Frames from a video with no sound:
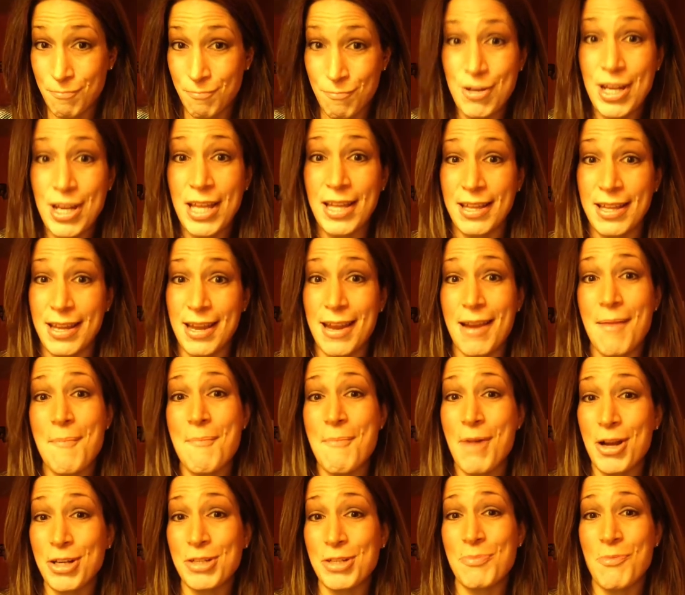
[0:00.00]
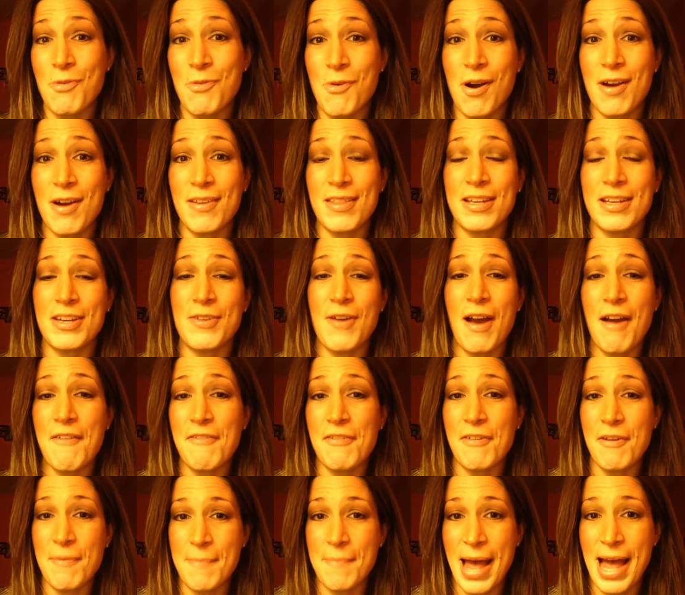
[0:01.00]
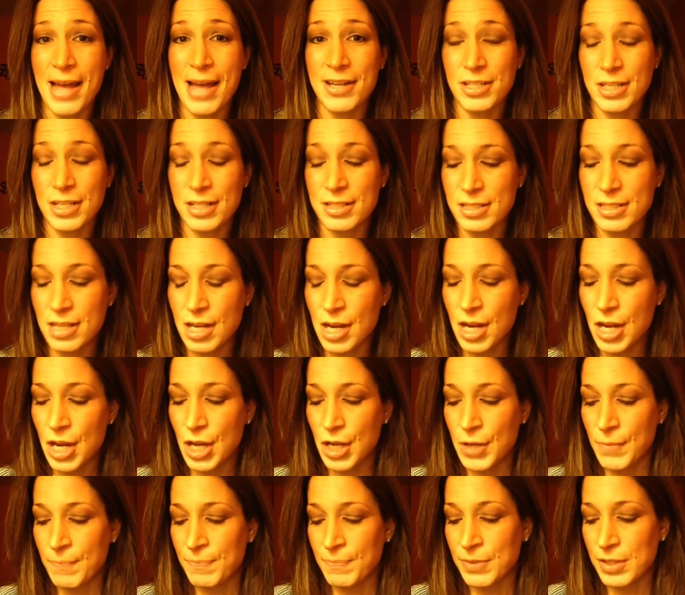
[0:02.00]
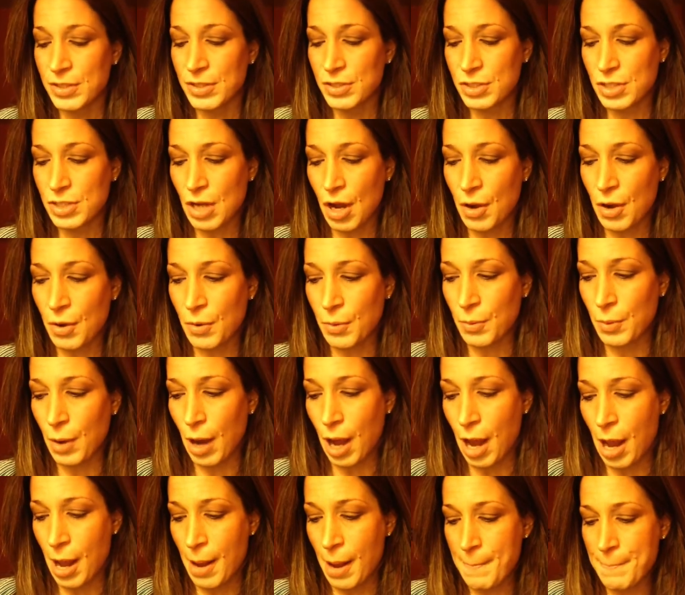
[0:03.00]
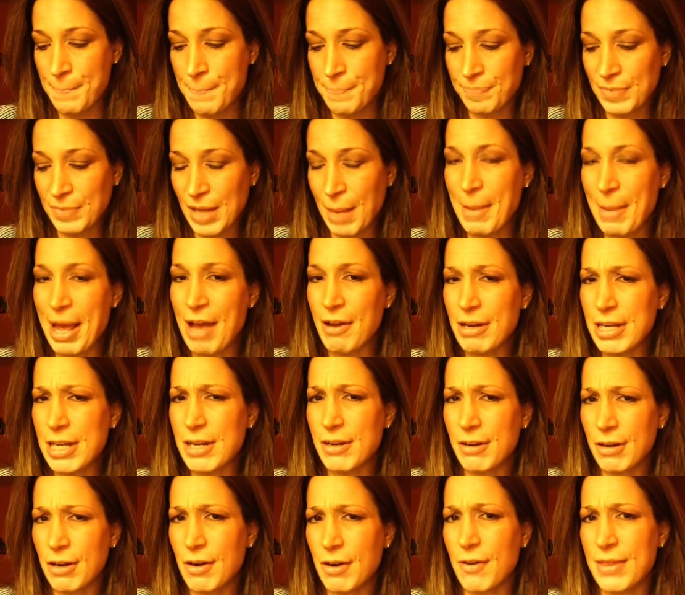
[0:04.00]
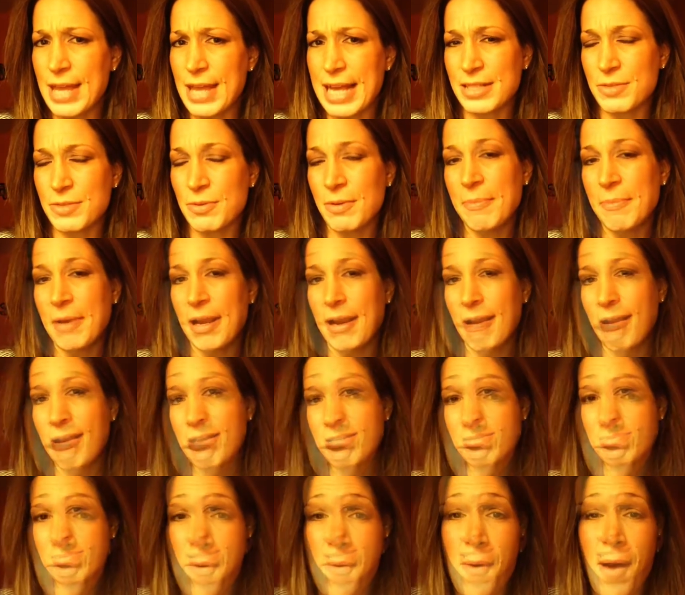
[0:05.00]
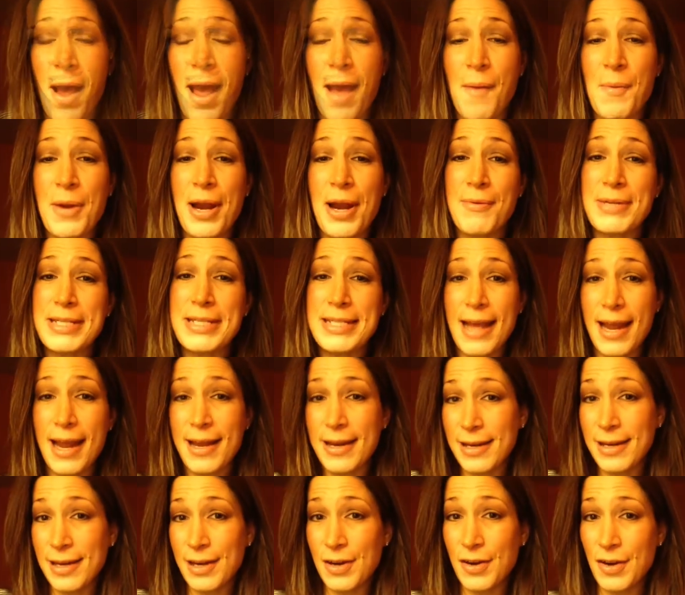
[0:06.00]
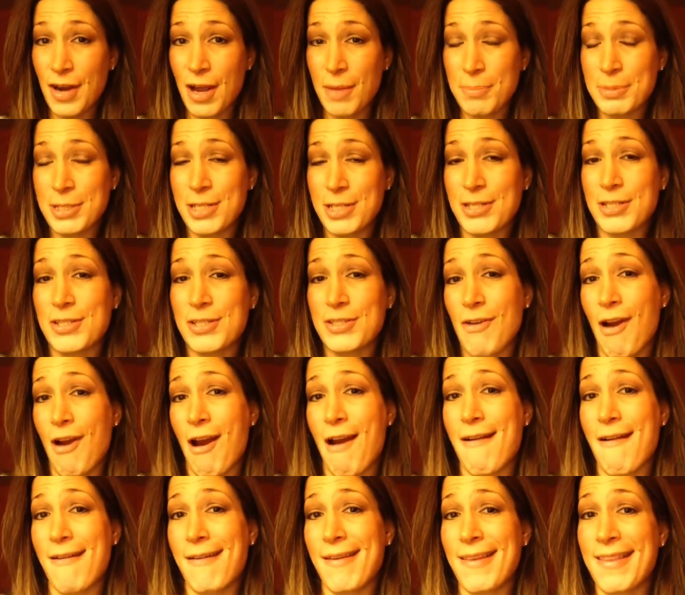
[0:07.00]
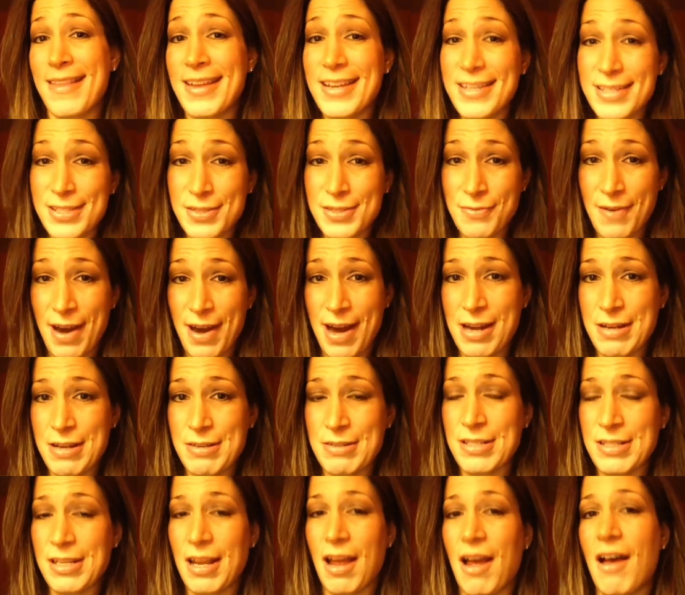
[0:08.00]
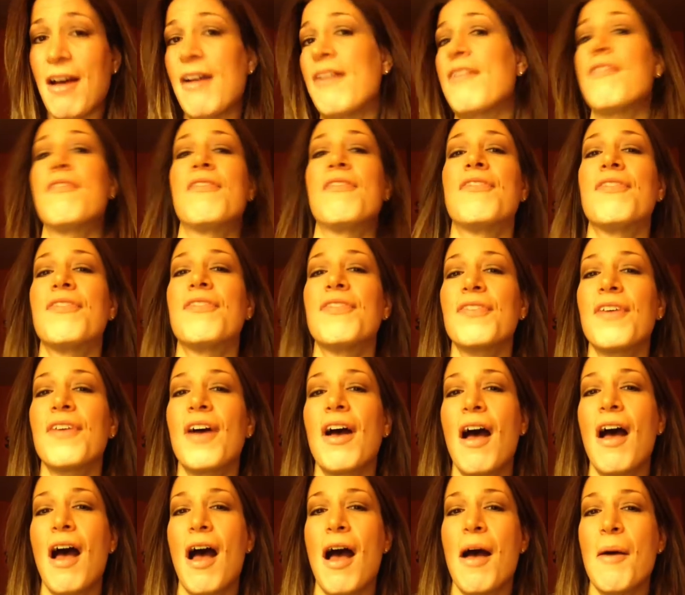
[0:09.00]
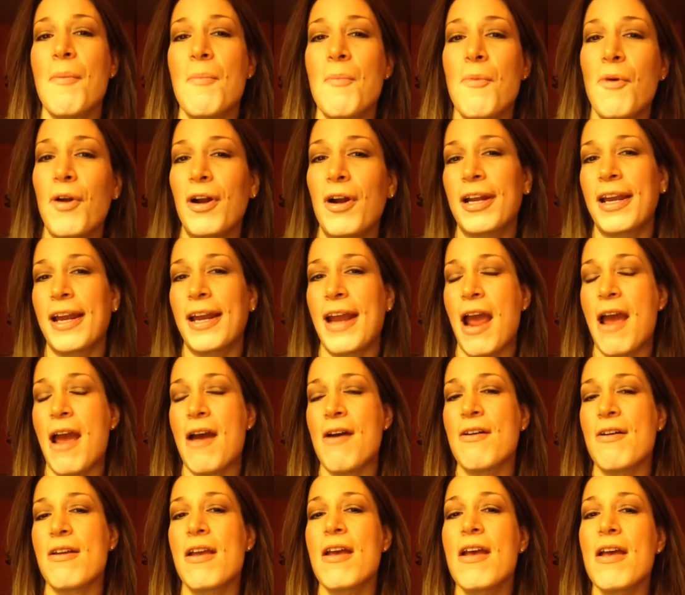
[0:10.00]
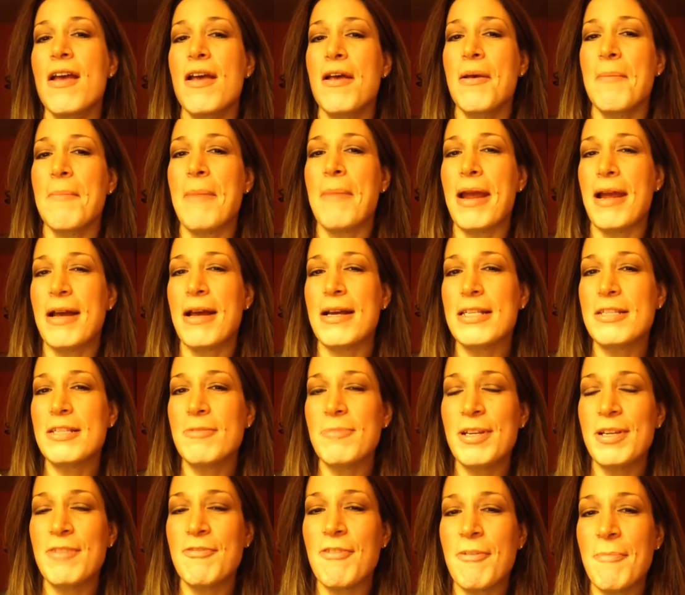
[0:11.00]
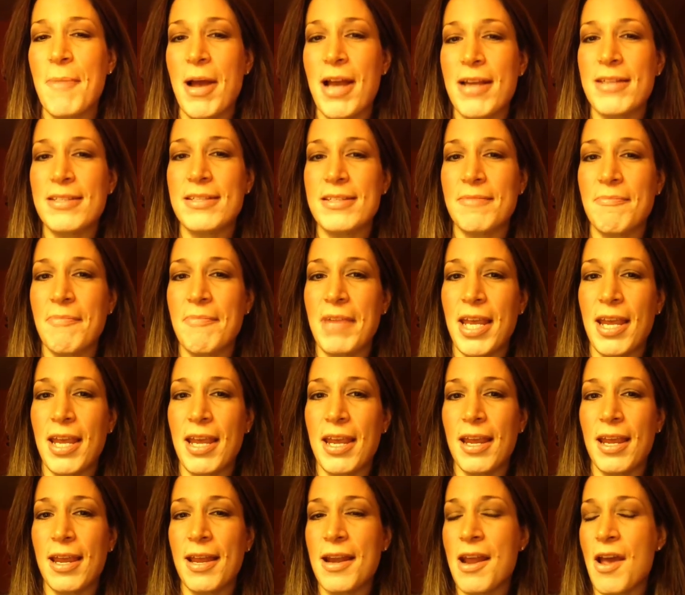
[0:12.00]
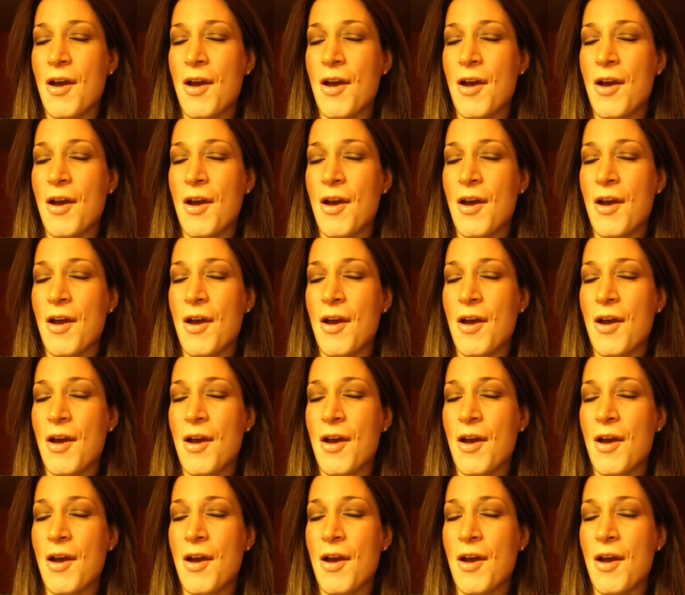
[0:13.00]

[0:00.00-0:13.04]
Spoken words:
really much more than you ever imagined. So about a year ago, that's when when I was getting geared up to start this round of working out, my husband reminded me,